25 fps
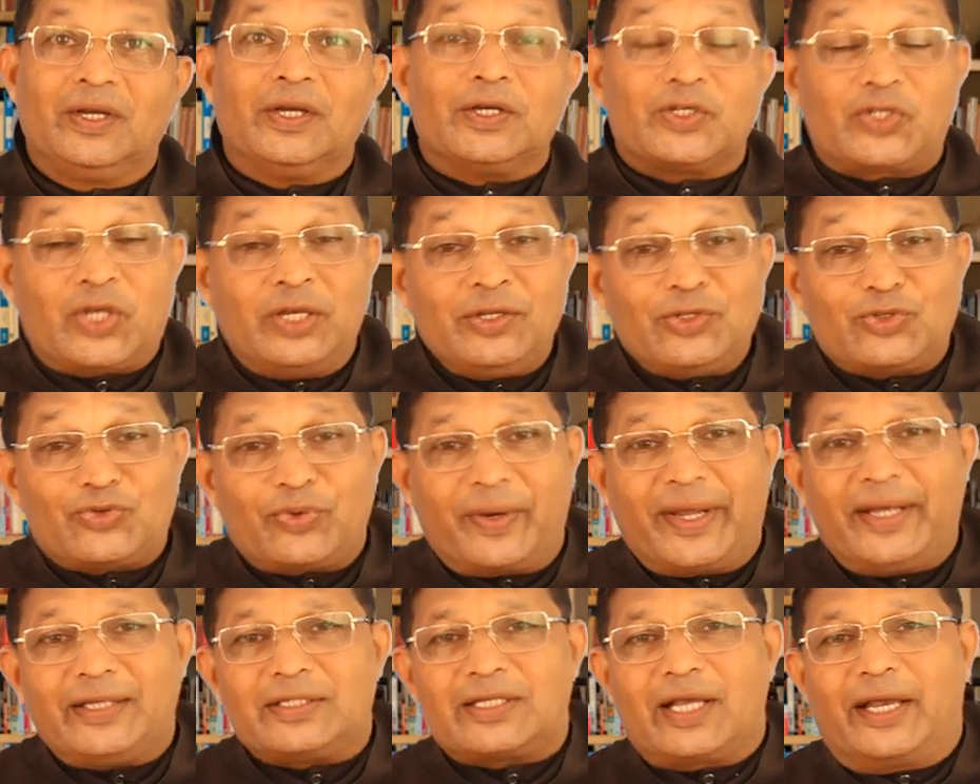Saint
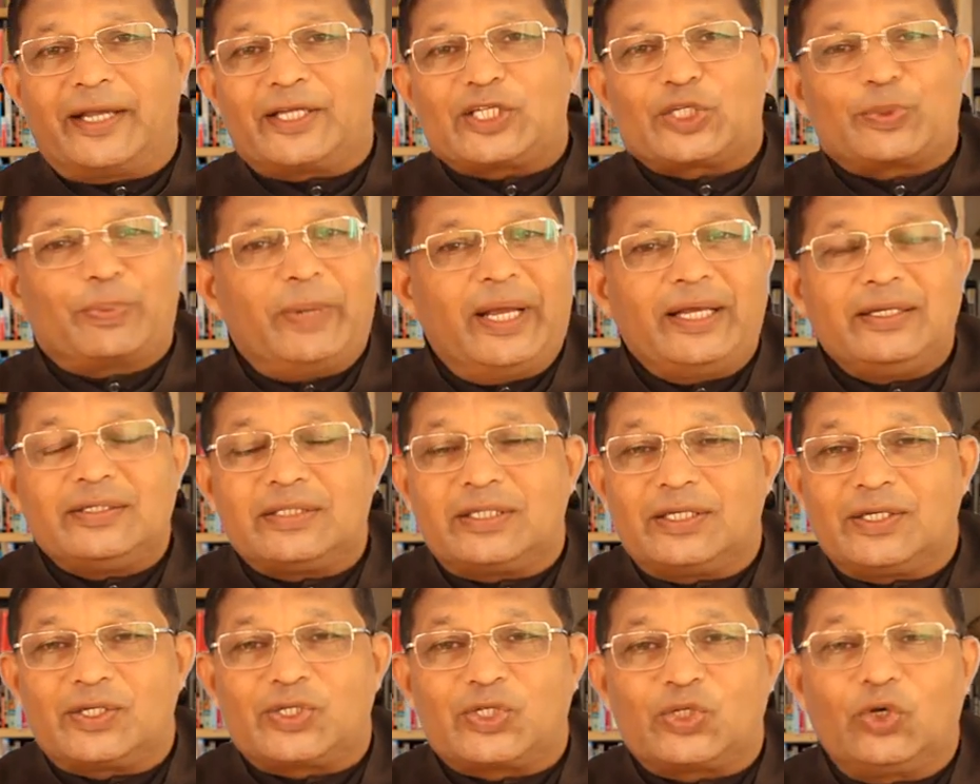Teresa
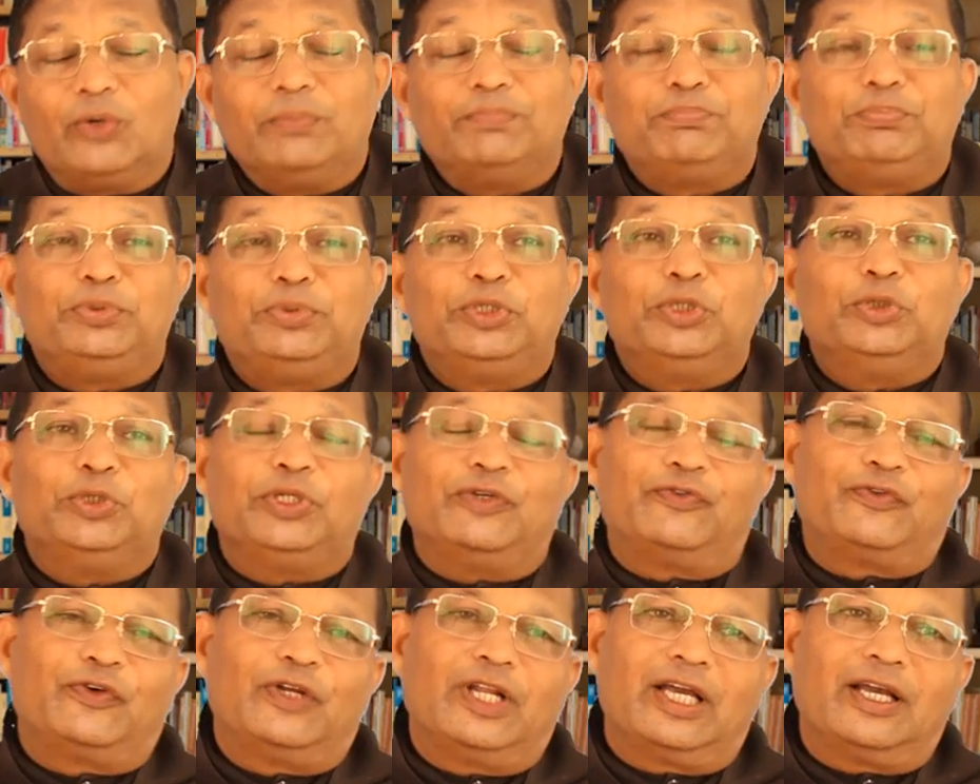explains this so
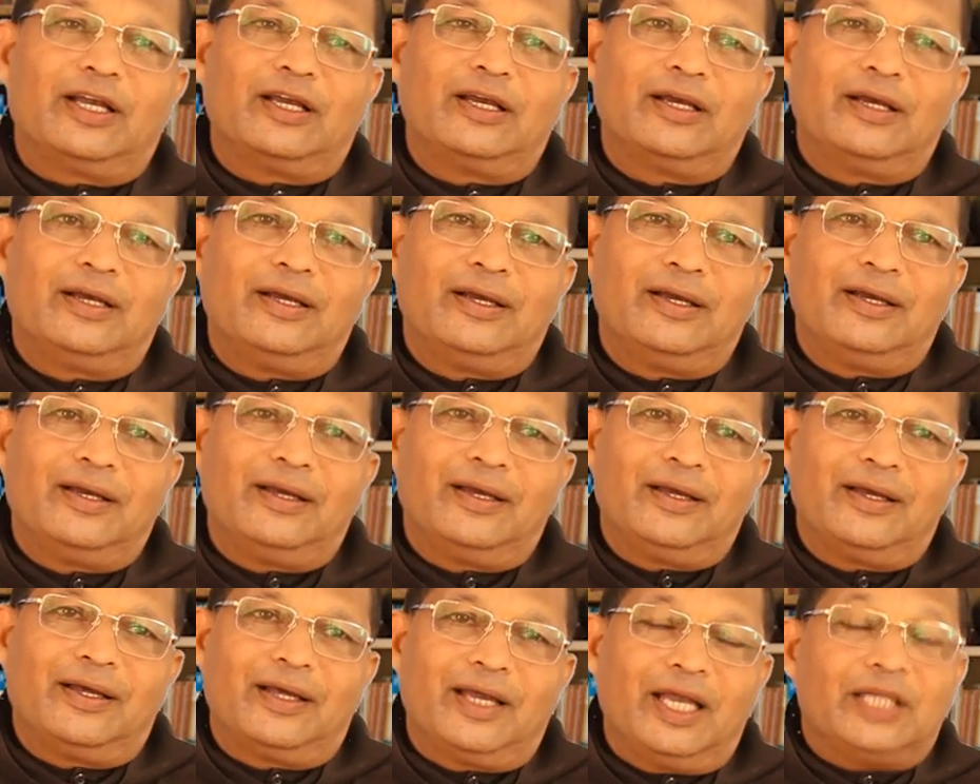beautifully
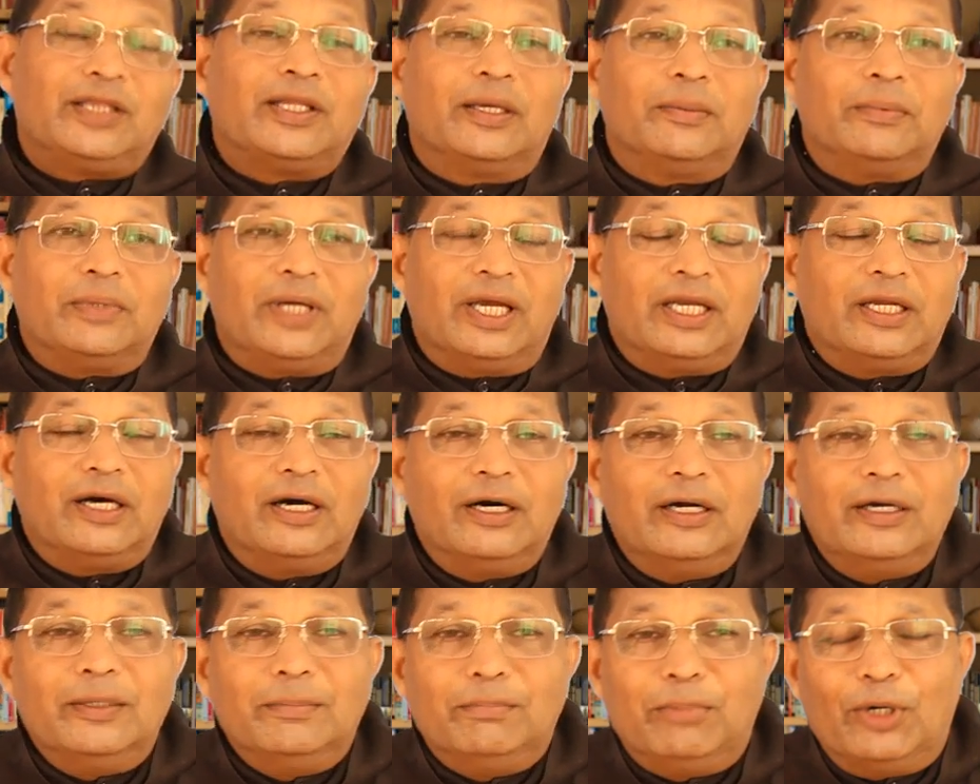in
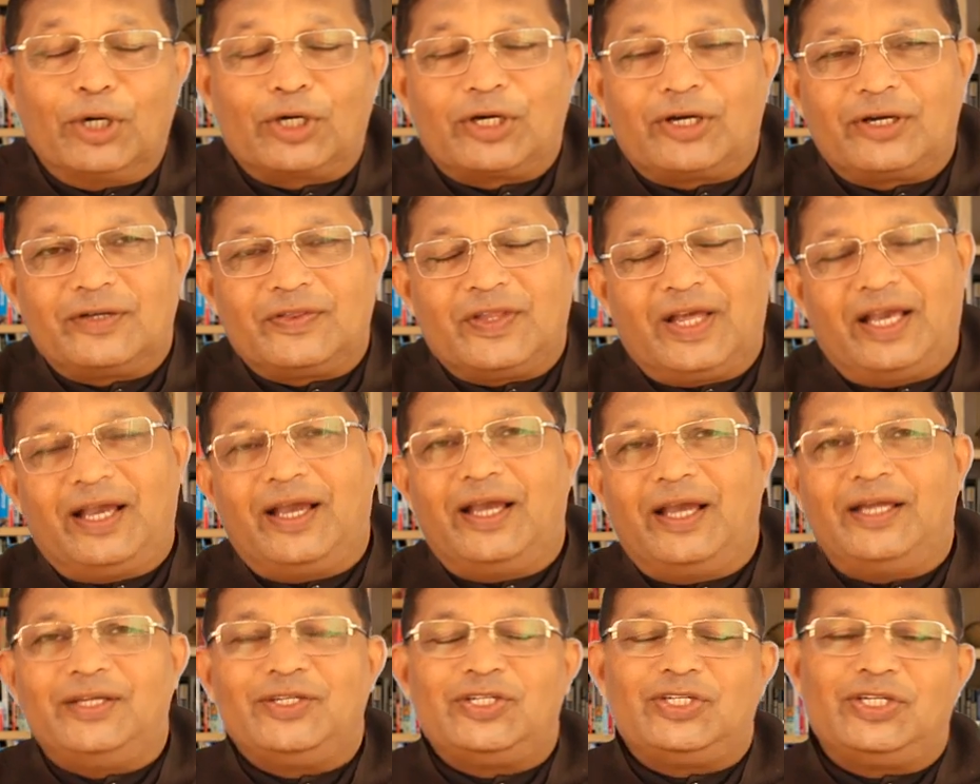her book, The
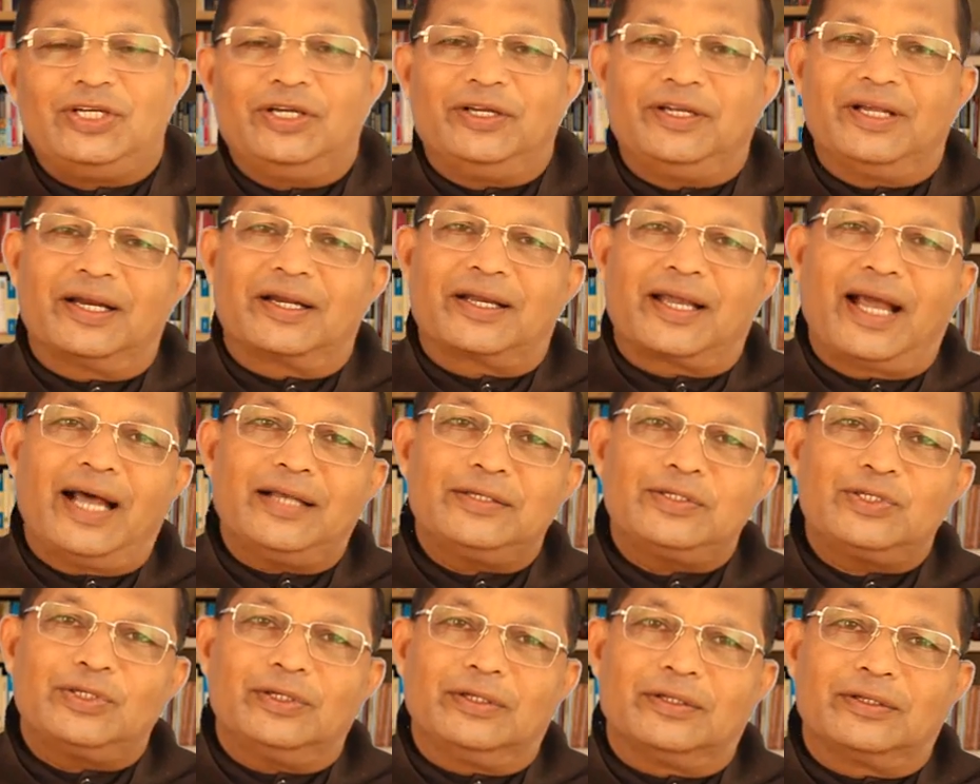Interior
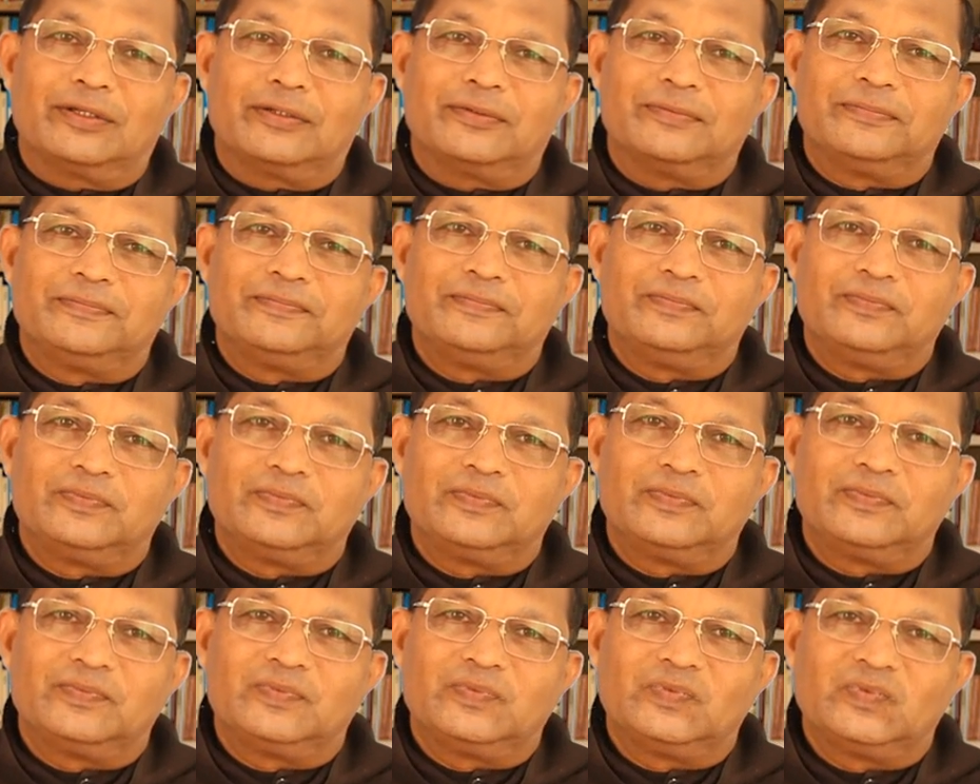Castle.
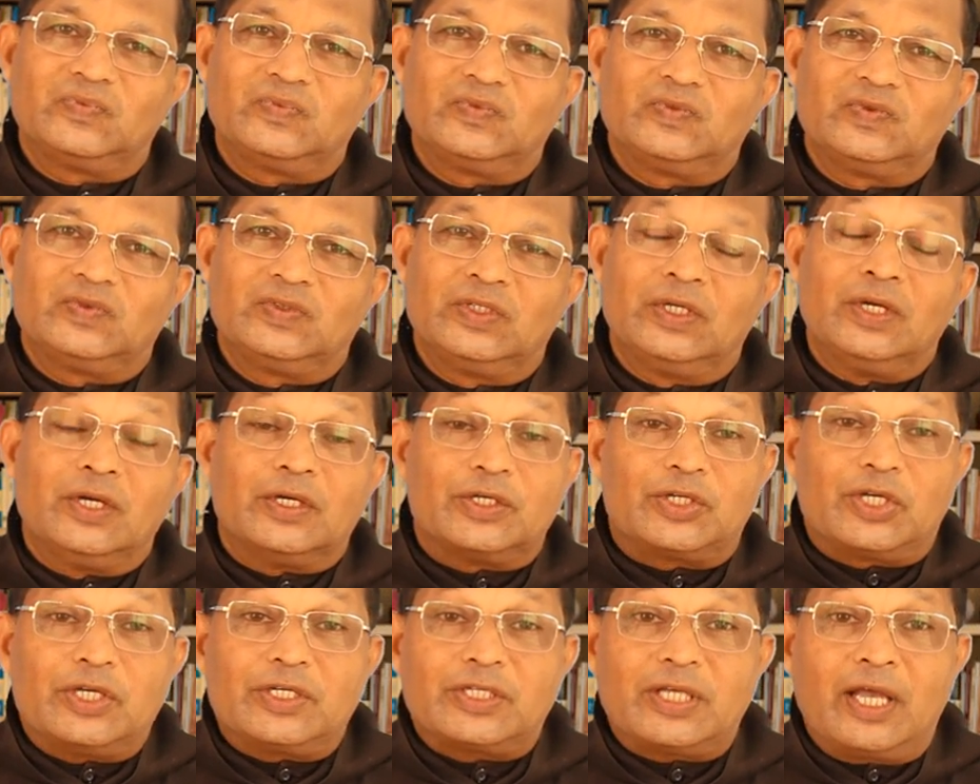
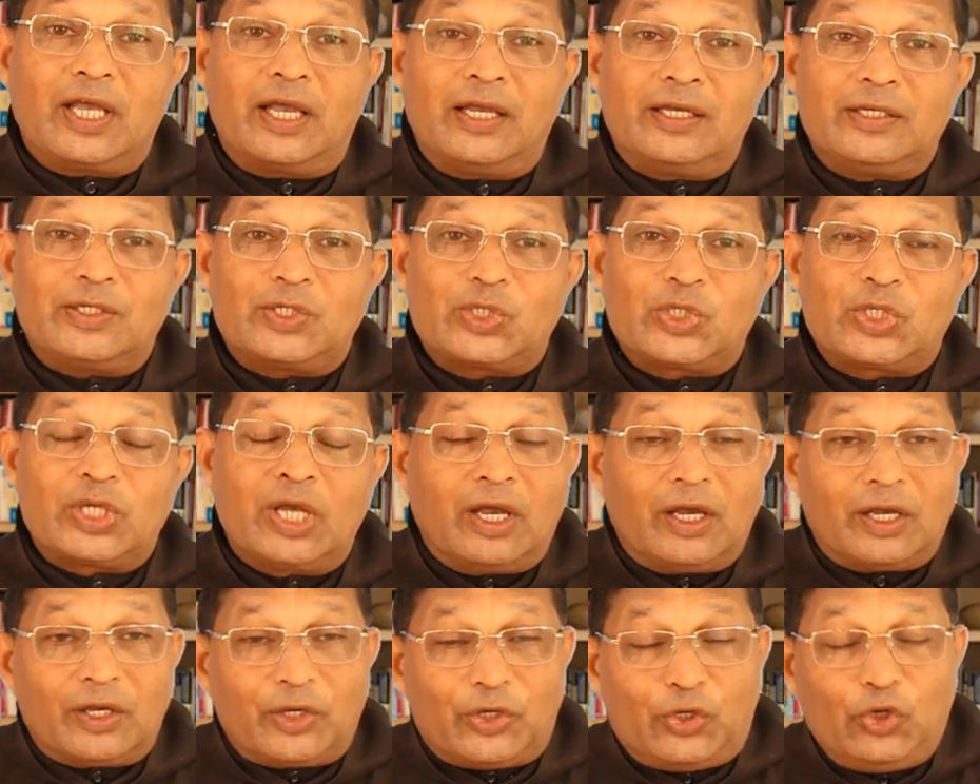She says,
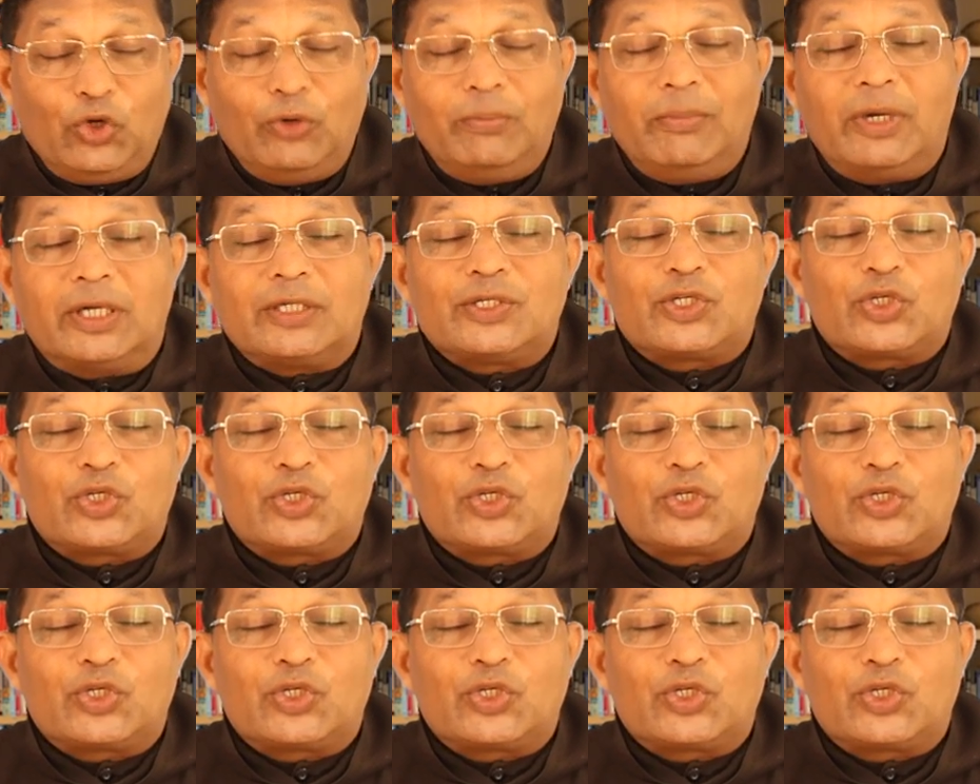human